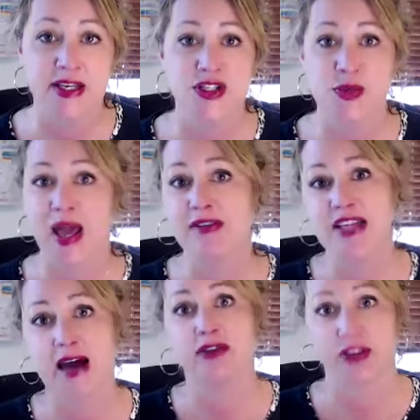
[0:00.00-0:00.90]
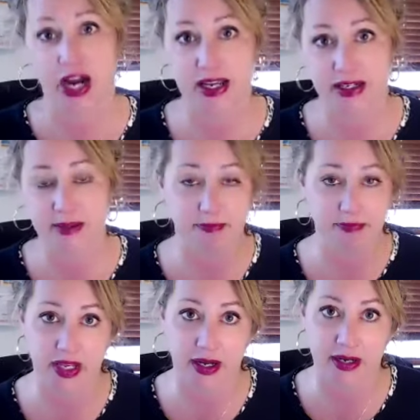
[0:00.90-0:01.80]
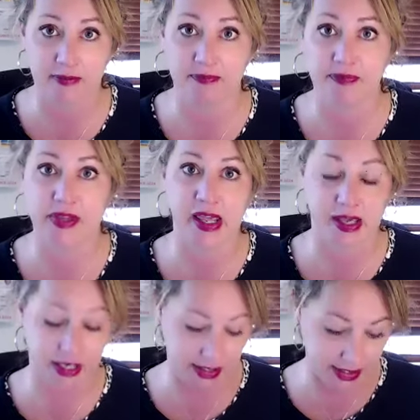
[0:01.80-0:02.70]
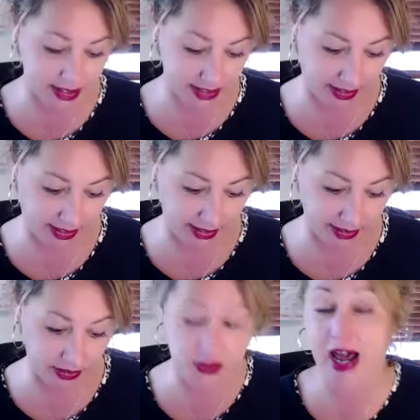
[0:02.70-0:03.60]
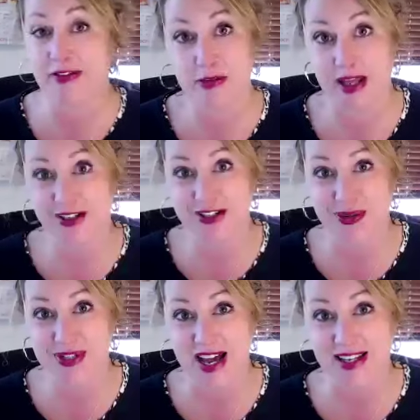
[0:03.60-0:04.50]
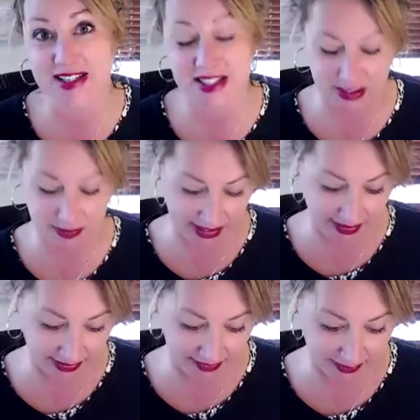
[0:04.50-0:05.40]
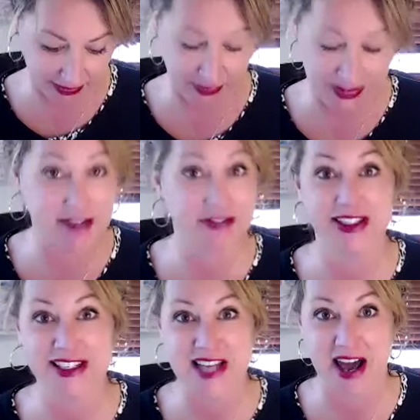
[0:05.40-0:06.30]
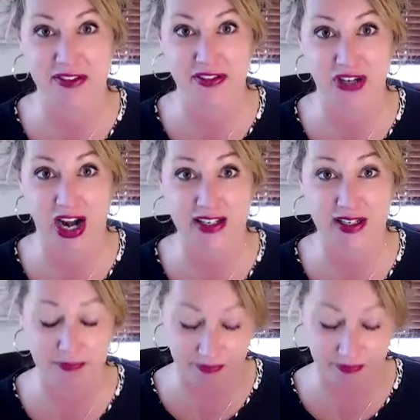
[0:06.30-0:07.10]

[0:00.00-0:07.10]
So we have to have a variety. You'd have to manage your own diets in independent living, but we definitely need to have a variety.